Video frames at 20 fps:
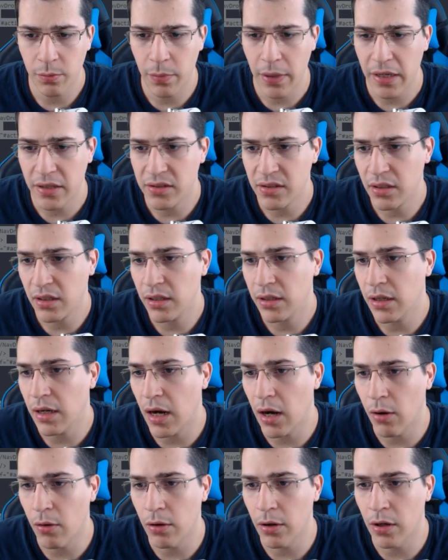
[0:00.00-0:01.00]
are basically
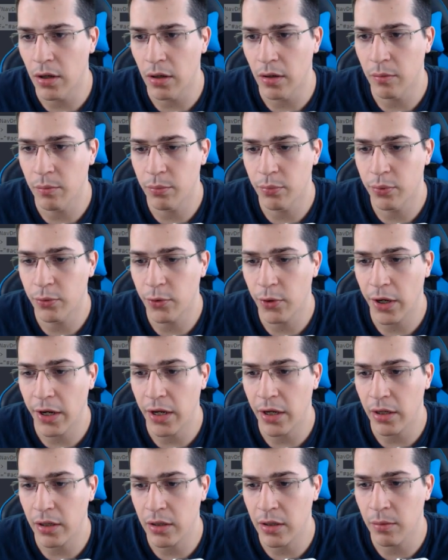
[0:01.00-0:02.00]
our
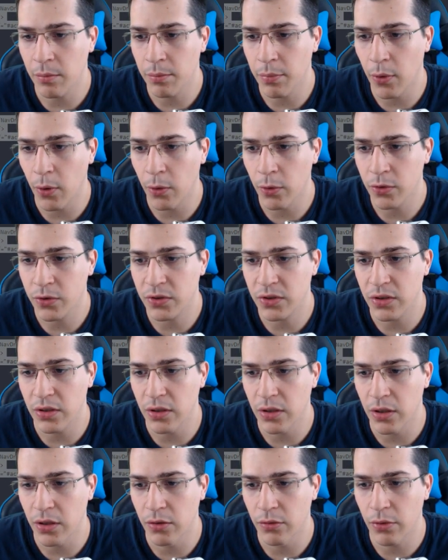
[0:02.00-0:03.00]
pre-composed
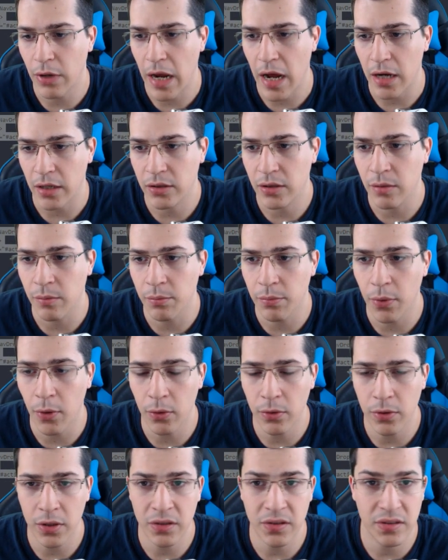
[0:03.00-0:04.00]
uh, React
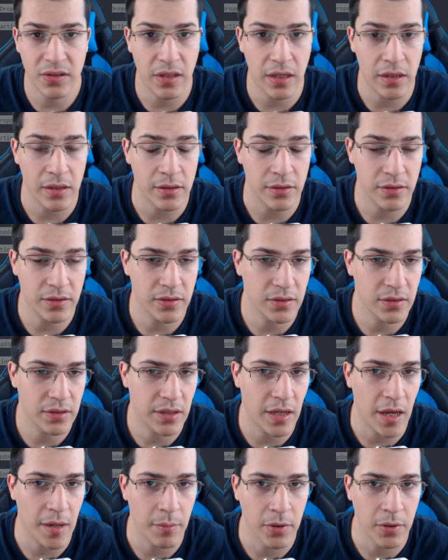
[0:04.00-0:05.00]
components that
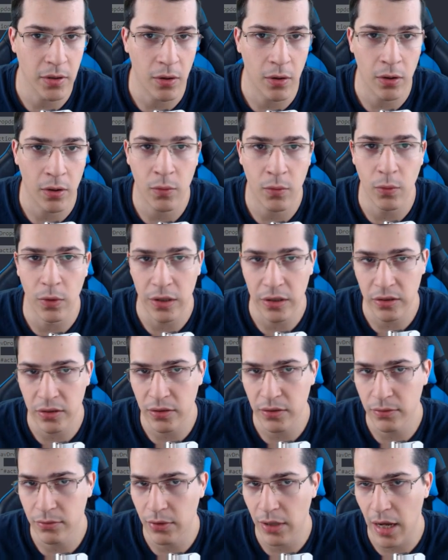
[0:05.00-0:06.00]
came along
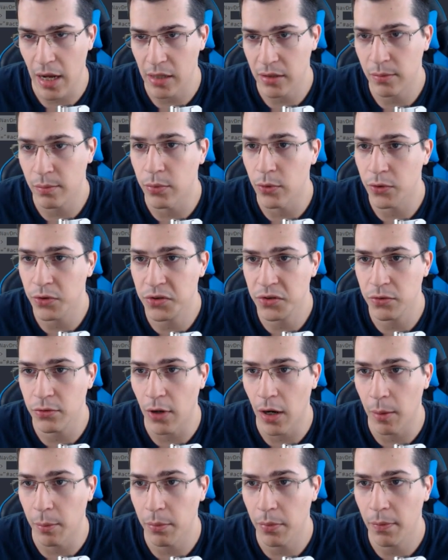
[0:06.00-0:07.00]
with React
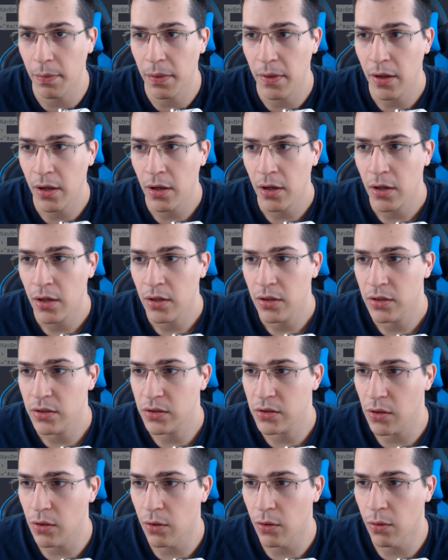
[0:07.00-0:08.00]
Bootstrap.
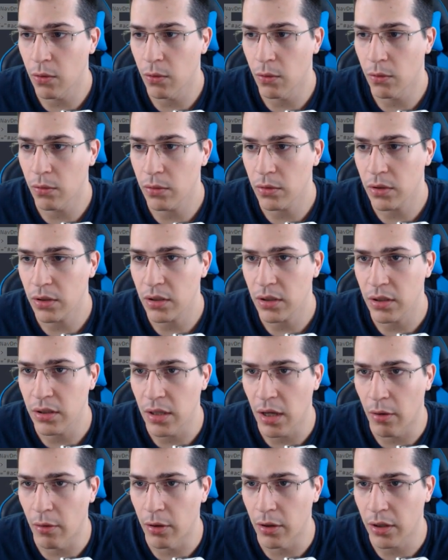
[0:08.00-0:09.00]
So
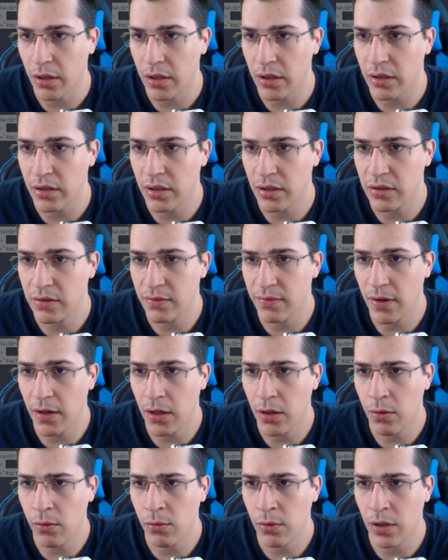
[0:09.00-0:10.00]
in our index
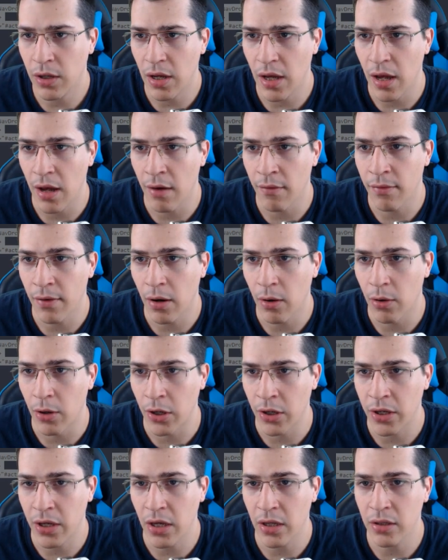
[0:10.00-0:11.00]
file we have
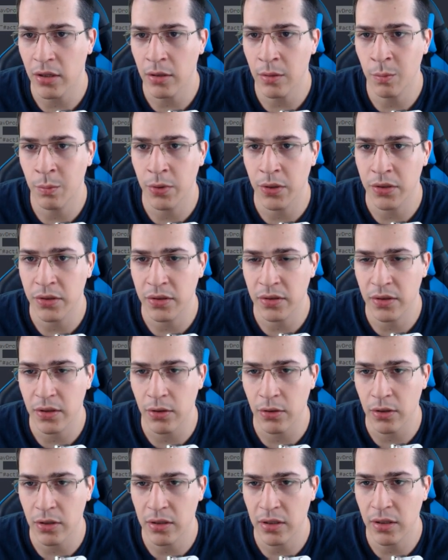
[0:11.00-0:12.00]
our header, but
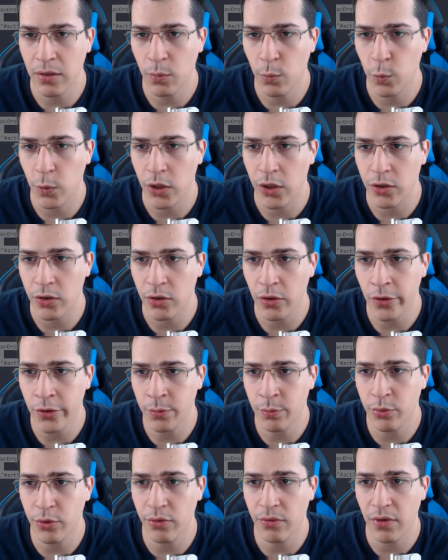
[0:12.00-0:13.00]
currently we are
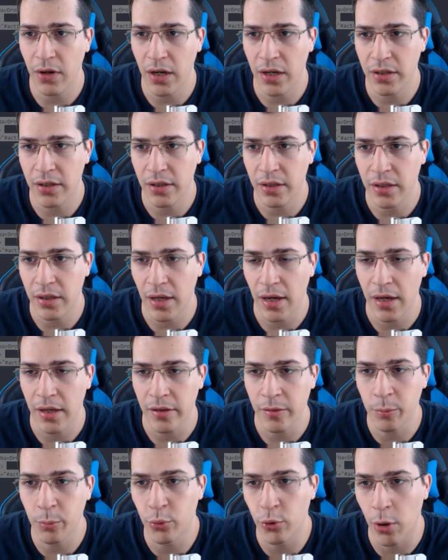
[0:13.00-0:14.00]
not providing
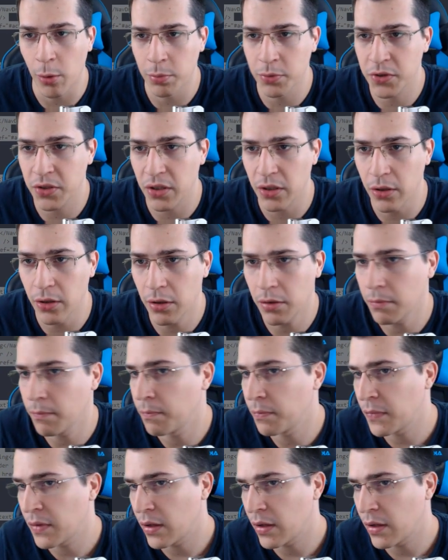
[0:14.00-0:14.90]
any props here.